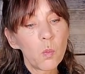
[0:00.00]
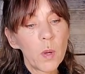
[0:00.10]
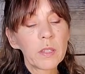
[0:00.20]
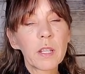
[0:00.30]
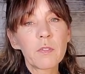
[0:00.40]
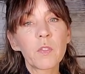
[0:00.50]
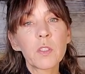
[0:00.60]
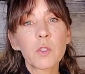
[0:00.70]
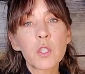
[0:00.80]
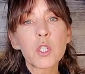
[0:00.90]
when life
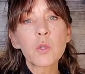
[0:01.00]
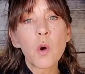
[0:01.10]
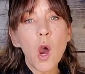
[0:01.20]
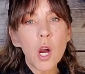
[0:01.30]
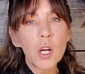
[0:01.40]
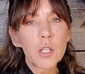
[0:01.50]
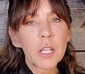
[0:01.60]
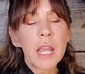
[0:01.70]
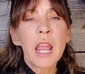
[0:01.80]
feels too hard.